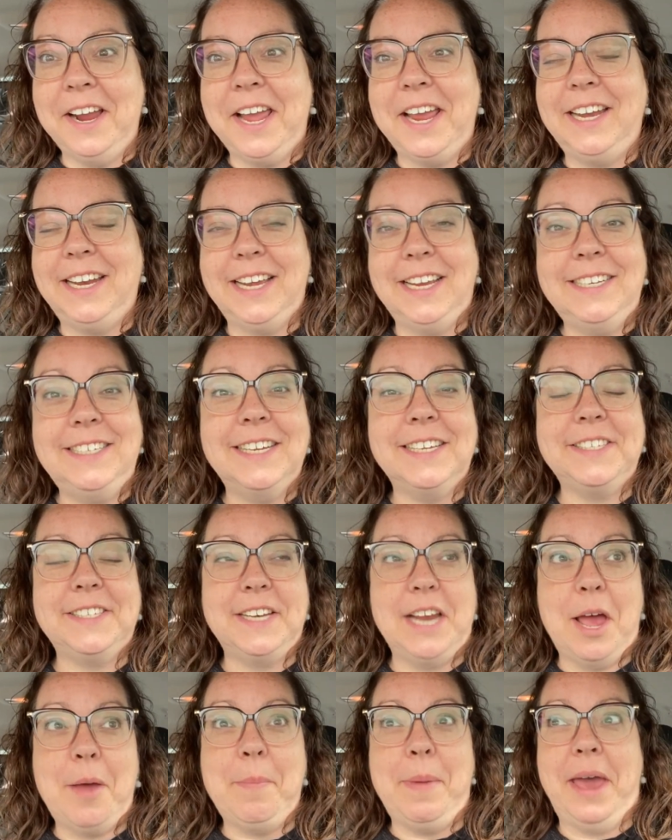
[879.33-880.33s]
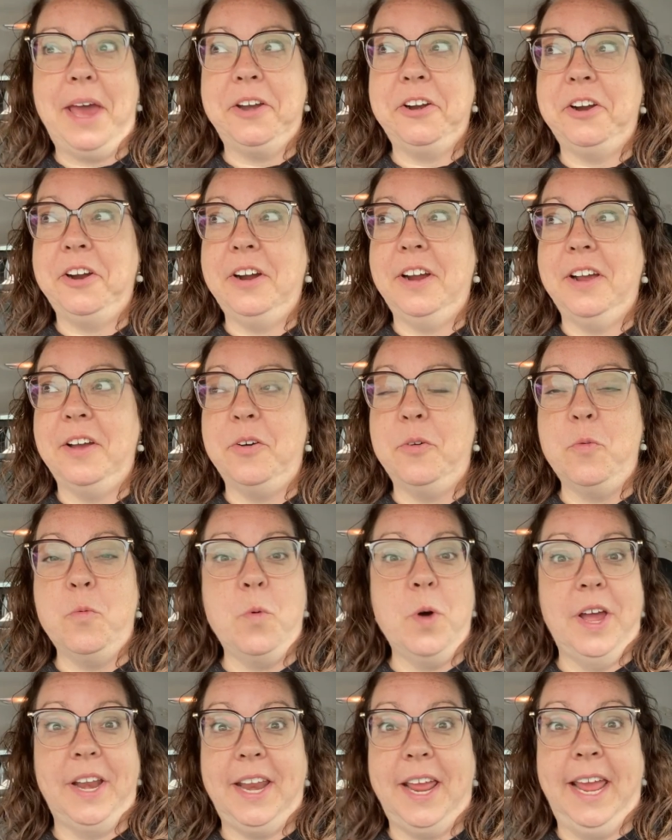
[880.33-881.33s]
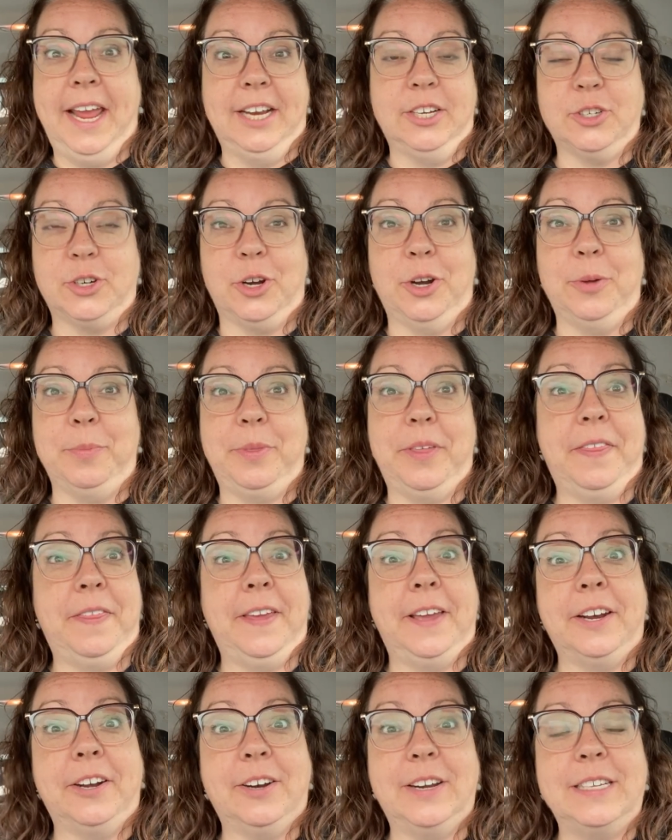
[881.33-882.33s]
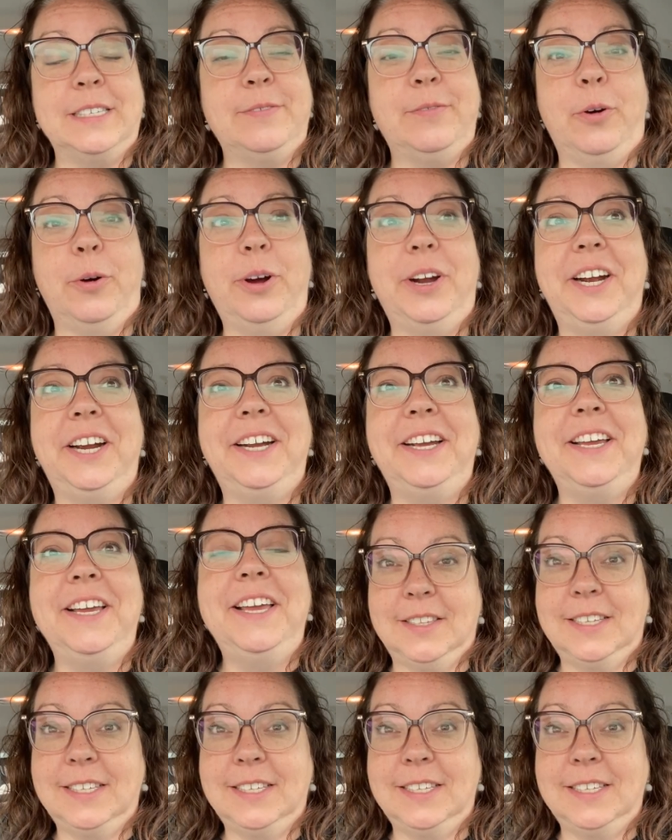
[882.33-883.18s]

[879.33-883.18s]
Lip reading: and it does not matter what age group the theater is for.